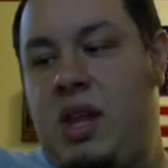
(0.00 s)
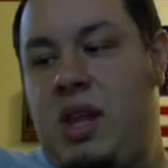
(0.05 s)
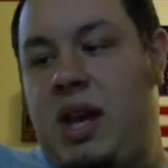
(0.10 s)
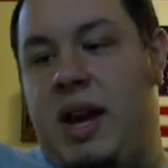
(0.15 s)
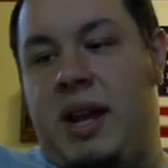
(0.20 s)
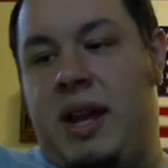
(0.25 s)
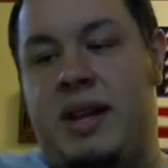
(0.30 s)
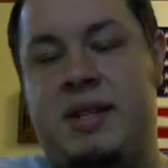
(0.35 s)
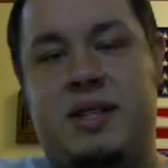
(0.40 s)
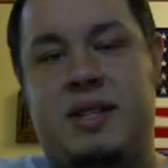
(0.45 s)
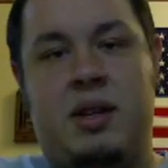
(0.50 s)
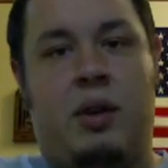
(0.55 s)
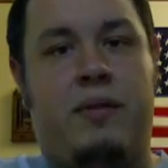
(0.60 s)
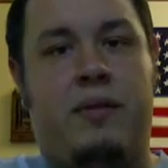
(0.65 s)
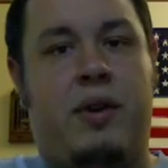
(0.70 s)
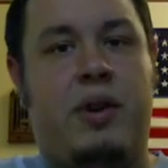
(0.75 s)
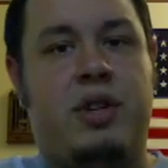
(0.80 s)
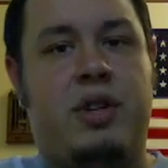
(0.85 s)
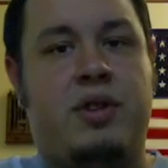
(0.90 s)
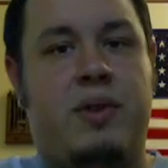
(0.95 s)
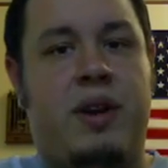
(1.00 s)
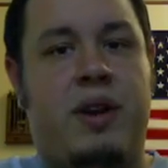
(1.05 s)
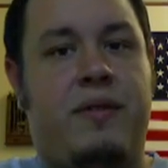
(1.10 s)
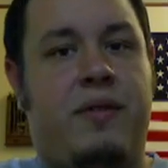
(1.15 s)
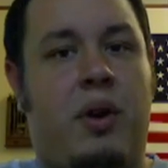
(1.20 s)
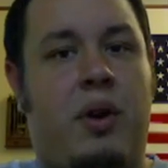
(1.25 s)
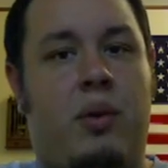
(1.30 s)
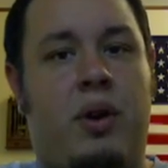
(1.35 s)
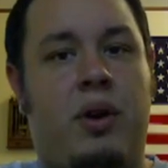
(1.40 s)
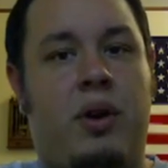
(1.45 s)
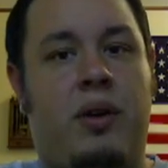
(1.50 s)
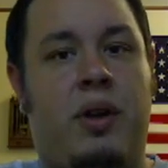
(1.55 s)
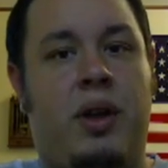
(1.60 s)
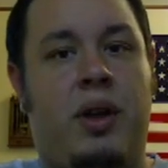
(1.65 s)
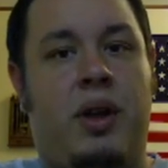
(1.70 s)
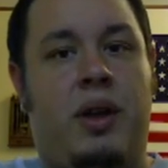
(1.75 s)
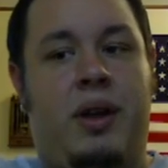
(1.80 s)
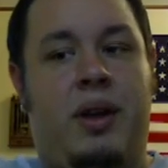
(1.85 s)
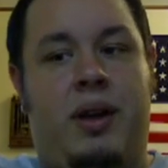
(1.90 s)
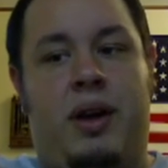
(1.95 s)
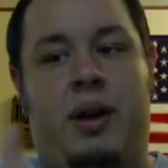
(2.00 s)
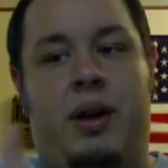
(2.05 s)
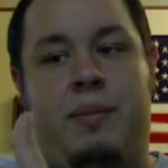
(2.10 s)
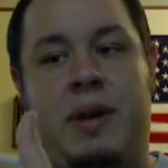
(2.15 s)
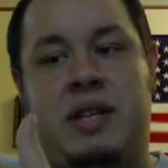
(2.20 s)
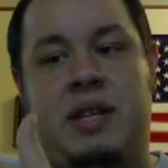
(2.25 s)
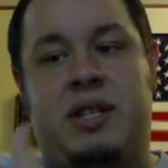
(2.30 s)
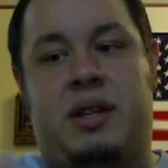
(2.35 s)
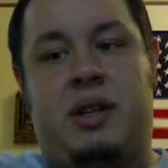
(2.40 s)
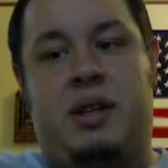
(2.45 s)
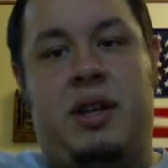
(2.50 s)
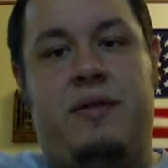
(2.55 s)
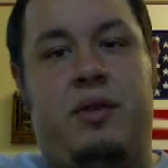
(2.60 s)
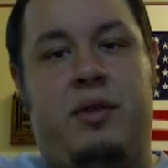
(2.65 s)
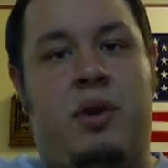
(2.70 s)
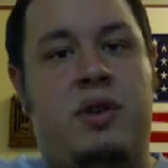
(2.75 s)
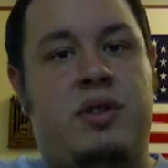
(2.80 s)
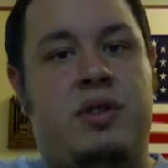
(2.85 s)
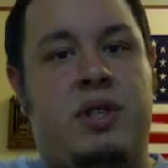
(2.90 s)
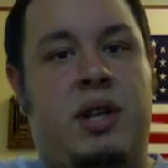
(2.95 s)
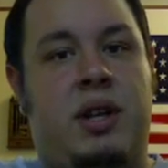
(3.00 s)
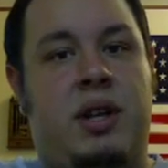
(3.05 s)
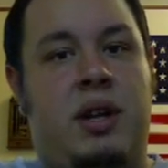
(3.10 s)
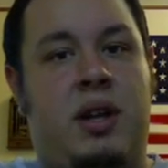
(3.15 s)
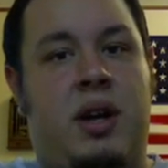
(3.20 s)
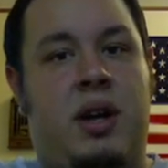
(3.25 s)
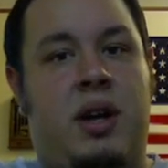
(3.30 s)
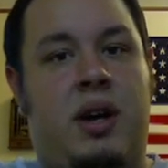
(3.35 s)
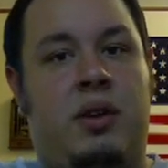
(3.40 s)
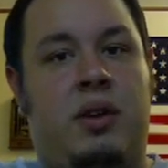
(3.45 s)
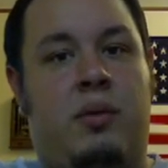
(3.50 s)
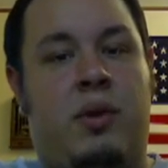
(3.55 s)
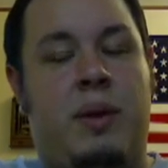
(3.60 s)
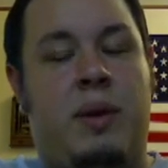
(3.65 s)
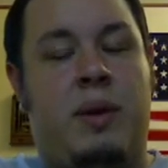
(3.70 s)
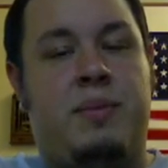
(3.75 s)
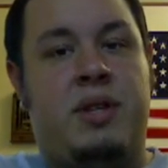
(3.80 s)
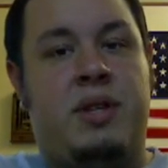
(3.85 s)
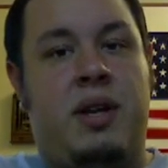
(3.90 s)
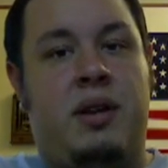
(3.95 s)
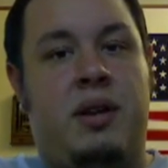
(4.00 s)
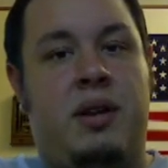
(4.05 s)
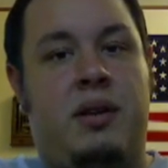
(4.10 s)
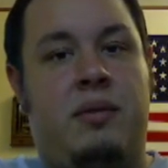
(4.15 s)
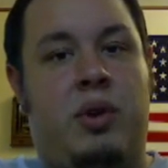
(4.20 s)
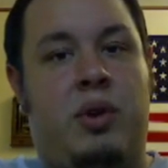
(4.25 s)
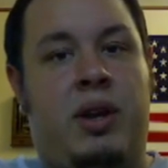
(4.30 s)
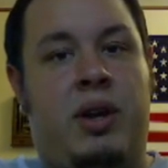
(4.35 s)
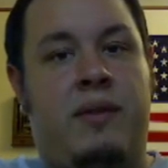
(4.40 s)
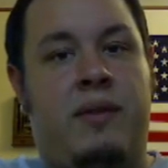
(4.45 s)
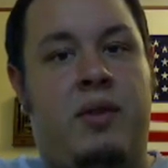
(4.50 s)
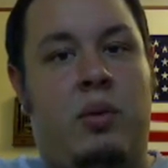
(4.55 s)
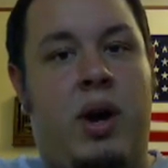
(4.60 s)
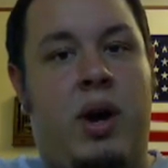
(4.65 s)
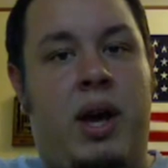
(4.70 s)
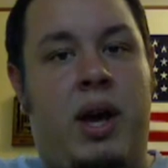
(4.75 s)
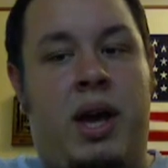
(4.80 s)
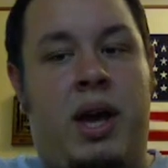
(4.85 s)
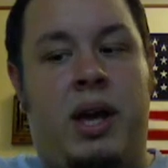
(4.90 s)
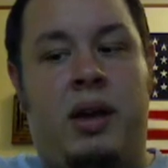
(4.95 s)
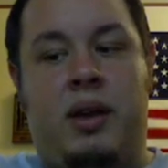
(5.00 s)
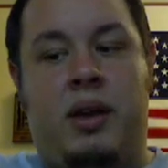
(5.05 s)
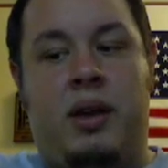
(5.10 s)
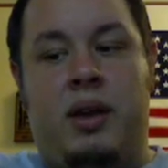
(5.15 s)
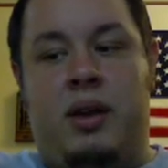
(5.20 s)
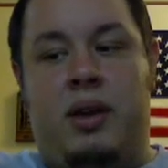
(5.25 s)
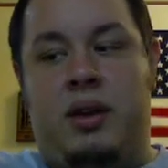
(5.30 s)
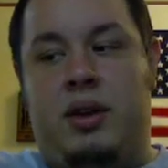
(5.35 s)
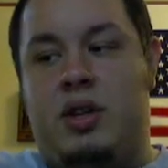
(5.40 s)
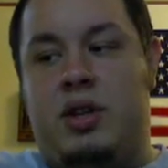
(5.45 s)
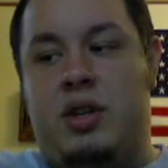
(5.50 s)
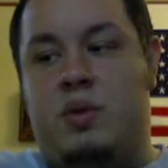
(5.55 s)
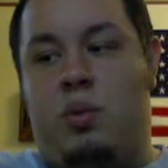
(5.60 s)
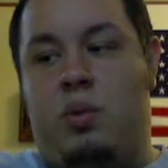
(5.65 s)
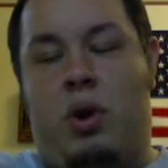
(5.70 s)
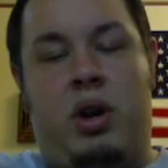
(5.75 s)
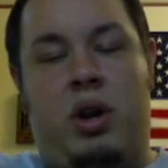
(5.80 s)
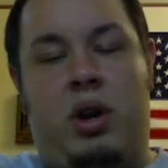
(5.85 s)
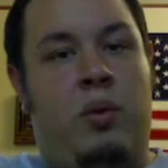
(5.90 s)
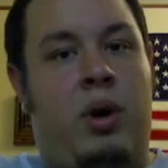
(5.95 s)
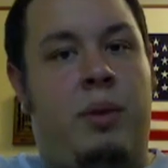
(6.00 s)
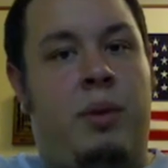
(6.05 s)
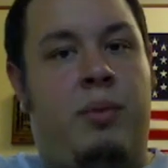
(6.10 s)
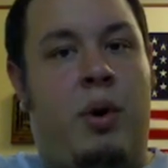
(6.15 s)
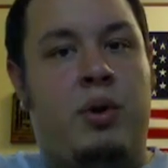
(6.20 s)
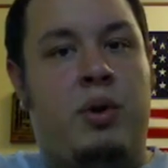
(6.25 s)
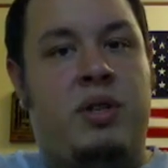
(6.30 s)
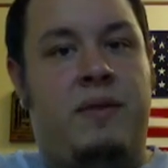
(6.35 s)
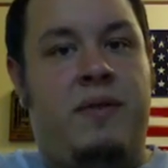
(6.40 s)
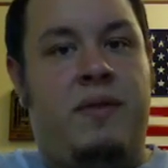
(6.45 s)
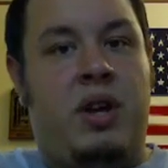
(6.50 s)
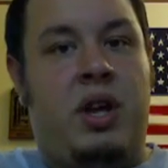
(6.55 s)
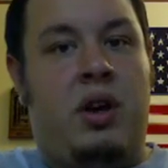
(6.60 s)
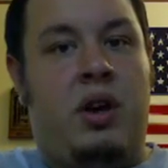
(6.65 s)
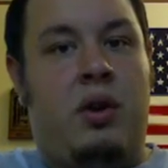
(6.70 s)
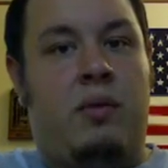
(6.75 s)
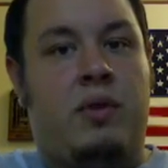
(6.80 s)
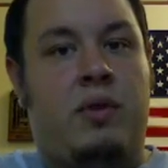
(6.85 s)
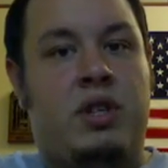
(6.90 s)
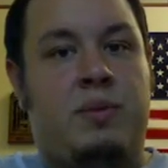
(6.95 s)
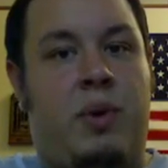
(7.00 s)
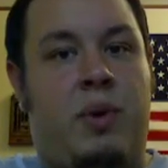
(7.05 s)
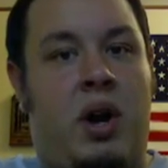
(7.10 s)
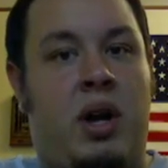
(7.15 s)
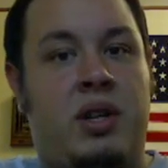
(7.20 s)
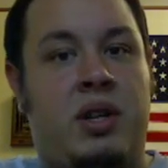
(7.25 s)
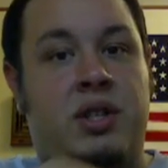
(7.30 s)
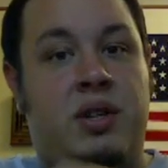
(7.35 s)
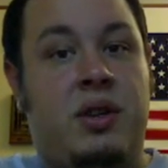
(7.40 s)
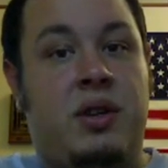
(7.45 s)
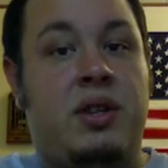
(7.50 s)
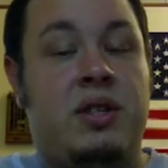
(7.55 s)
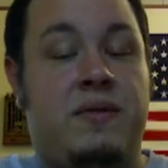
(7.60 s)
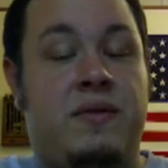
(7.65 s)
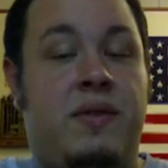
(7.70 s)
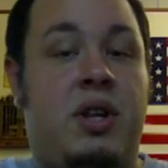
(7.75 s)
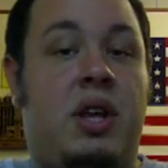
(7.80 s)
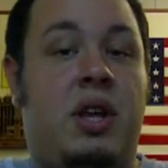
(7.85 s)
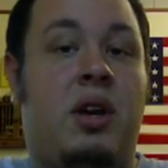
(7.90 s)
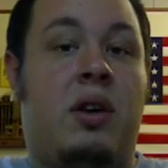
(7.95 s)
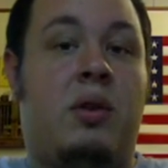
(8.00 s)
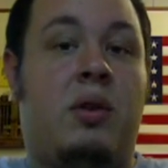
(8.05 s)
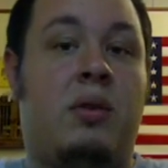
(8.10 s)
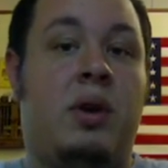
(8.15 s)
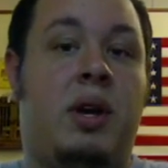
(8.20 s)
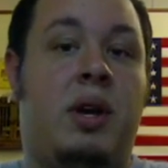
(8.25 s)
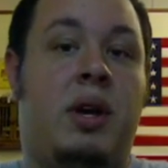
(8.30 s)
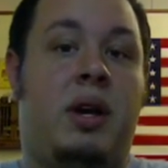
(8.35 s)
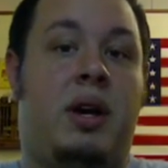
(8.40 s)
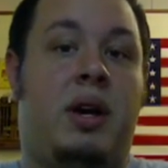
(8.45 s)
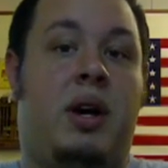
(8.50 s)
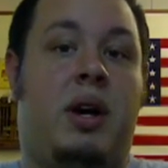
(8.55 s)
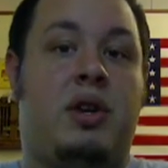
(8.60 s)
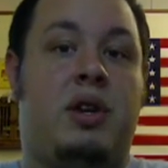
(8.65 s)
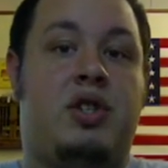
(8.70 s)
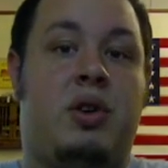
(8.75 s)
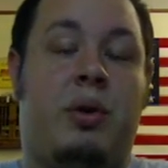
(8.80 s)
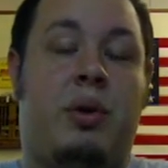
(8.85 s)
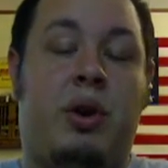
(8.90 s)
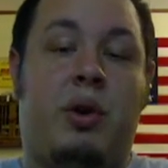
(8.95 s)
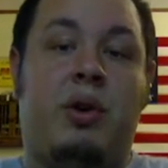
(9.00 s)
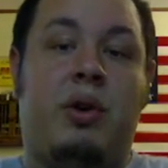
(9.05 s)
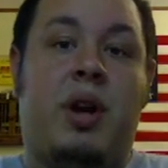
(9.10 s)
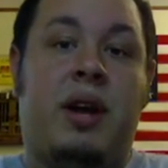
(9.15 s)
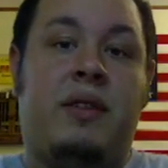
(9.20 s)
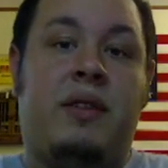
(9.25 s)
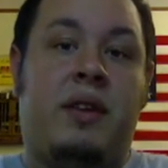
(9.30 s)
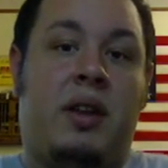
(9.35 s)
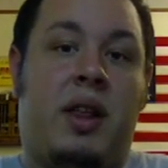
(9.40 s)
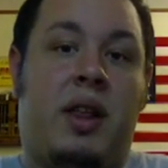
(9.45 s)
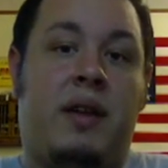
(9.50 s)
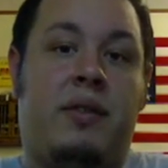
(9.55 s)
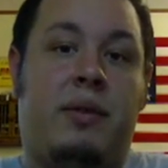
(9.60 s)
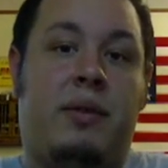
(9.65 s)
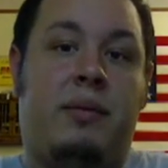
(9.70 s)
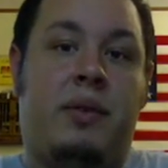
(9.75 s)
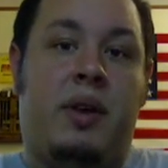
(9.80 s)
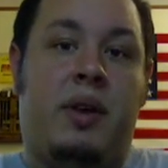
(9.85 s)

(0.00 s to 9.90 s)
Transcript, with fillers: And it's still very straightforward. Uh, basically, if you're interested in uh, the grips that were given away, you just want to uh, post a video response to this video uh, showing your 1911.